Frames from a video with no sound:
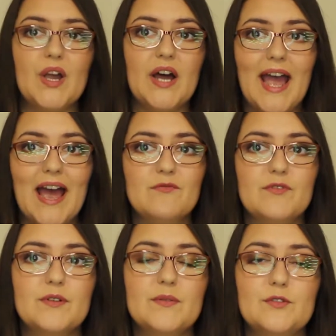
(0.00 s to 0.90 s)
I
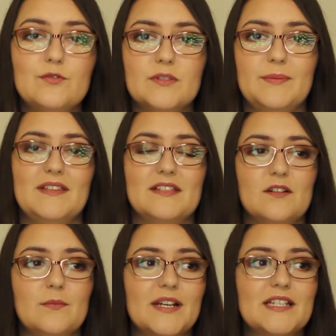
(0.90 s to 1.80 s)
have talked about this
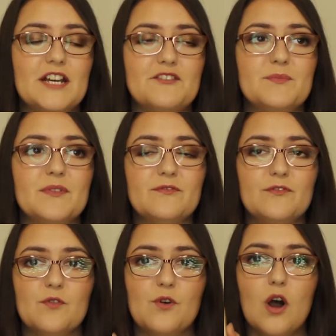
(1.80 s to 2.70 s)
on my channel
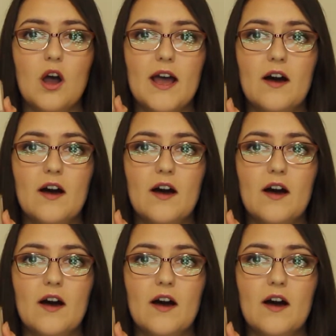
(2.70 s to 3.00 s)
before.